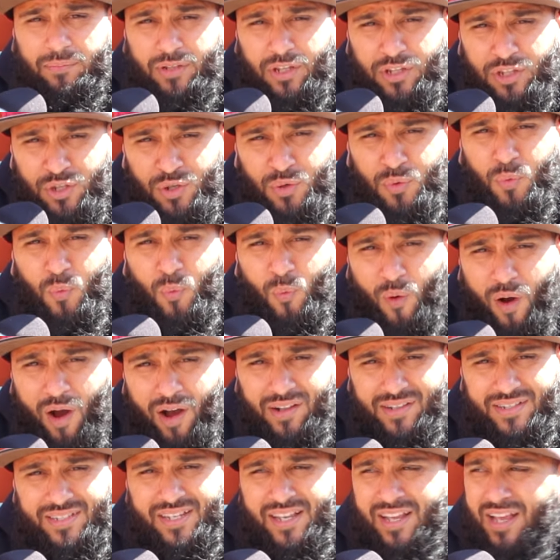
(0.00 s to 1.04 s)
that you
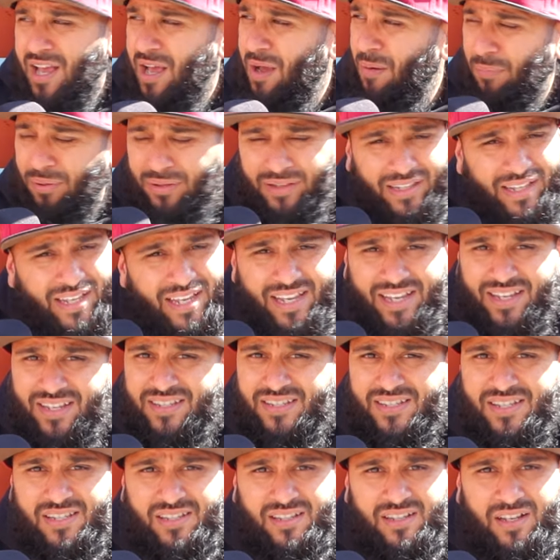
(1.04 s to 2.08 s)
want.
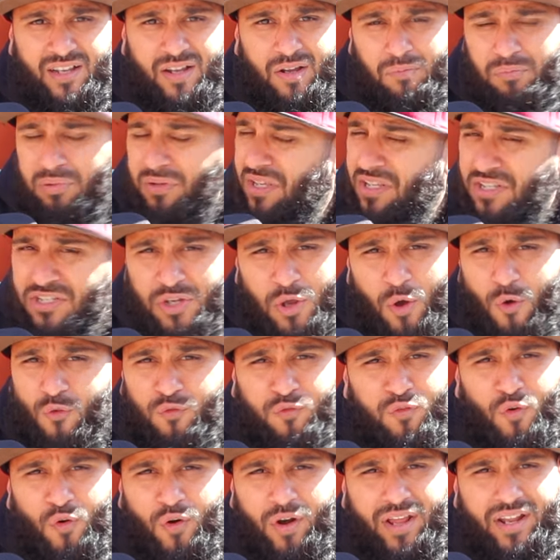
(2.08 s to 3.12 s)
Please, please go
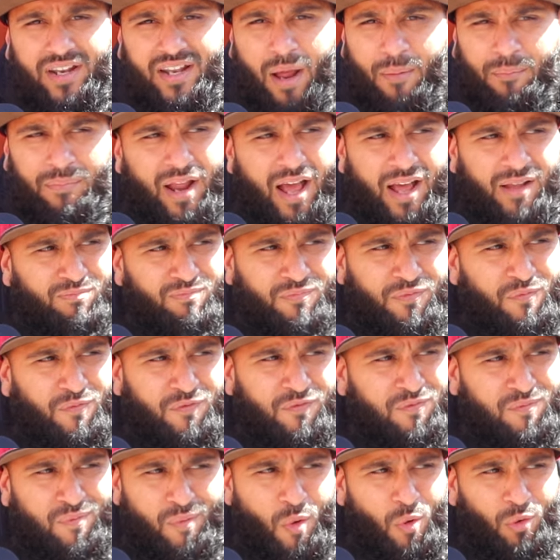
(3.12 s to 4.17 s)
for it. I'm not
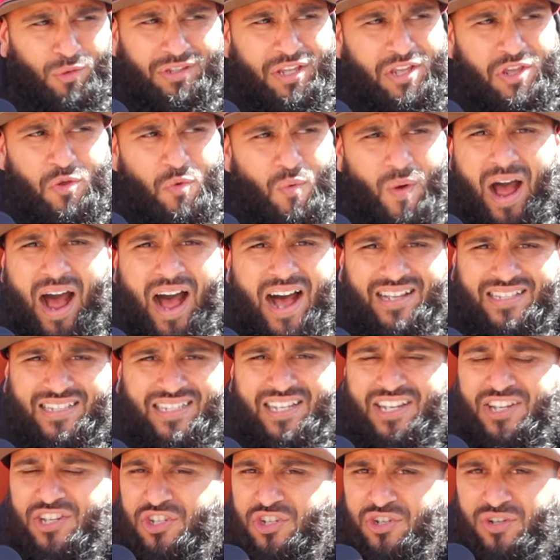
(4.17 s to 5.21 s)
holding you
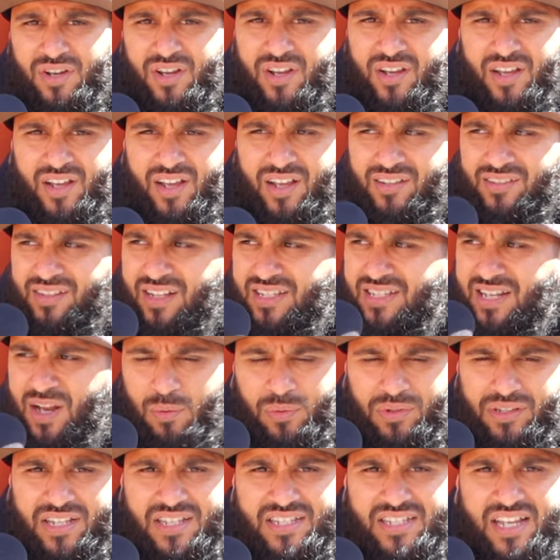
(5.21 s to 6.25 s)
hostage. That's not
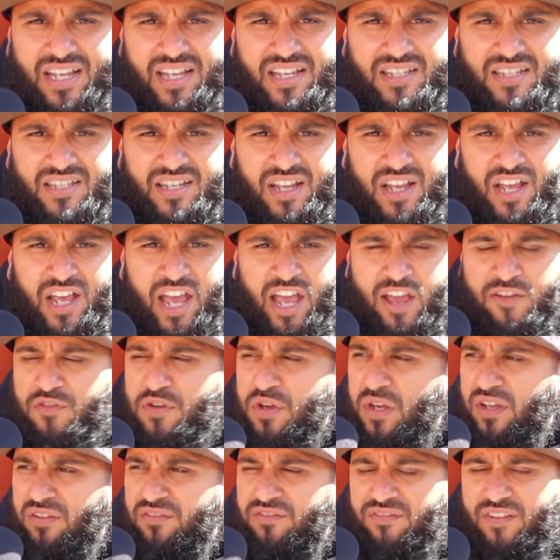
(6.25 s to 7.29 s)
what this is. If you
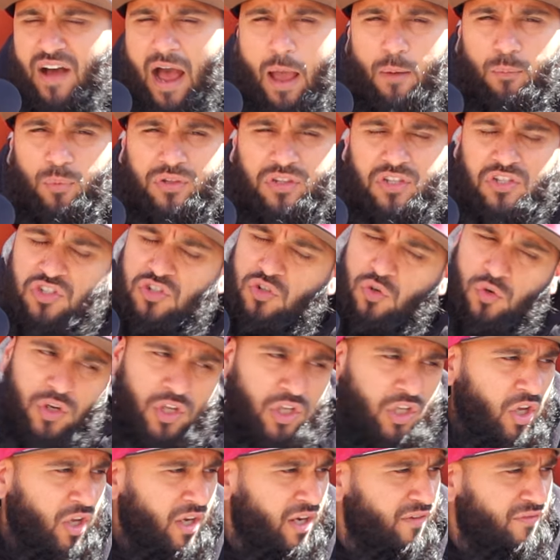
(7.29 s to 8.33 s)
can vibe with the story,
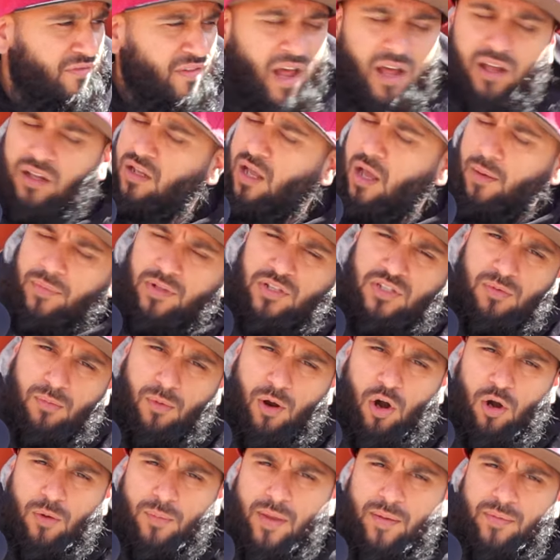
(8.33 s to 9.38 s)
good. If not, come in
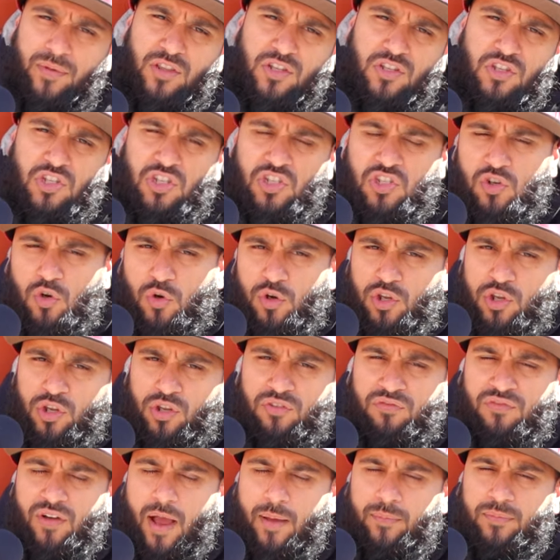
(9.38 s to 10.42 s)
tomorrow. Maybe there's a story you
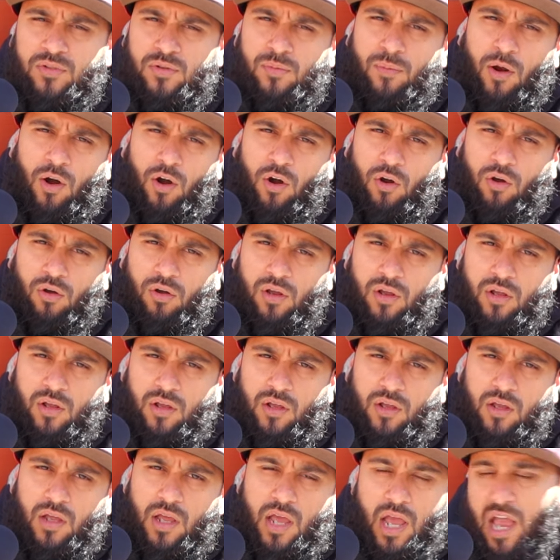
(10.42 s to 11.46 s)
can vibe tomorrow.
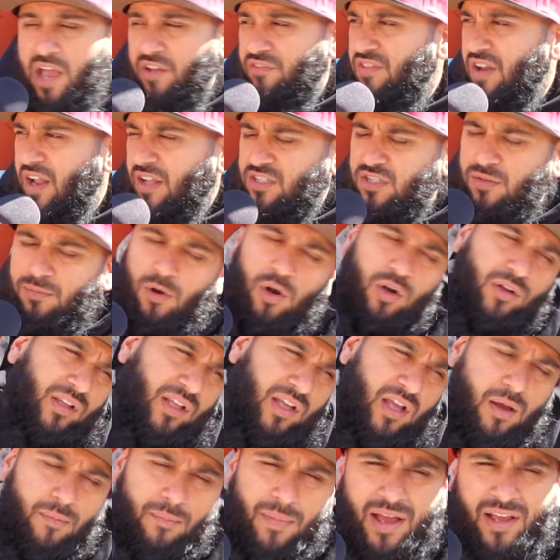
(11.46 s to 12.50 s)
If not tomorrow, then
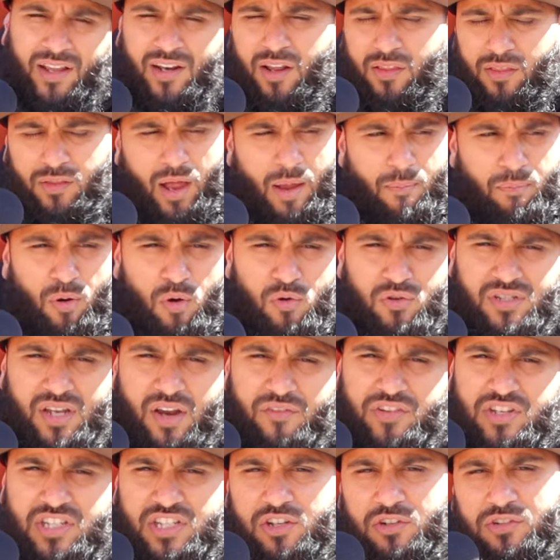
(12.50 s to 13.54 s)
come back another. I post
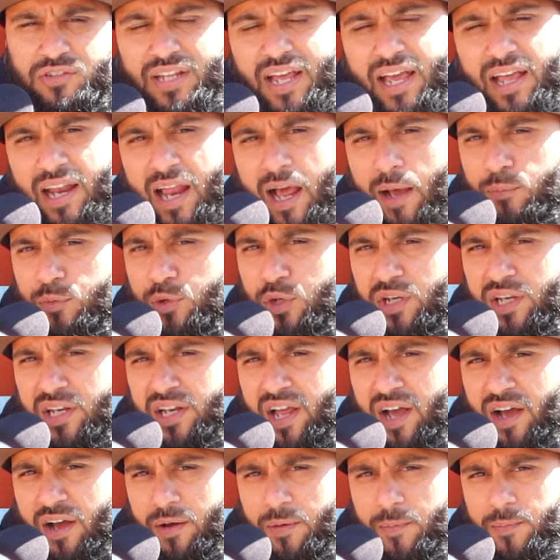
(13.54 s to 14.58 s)
every single day,
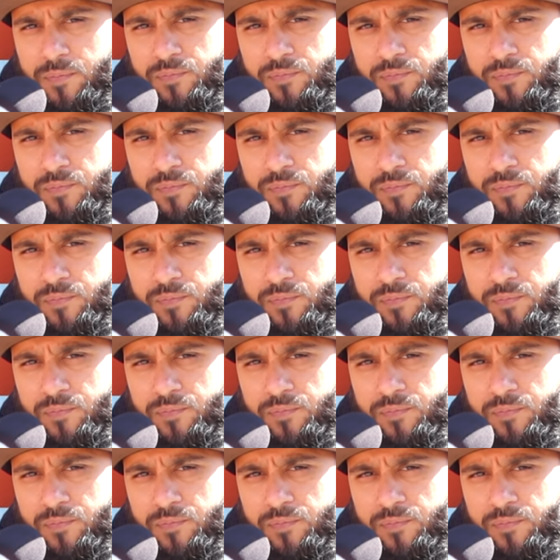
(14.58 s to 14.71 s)
alhamdulillah.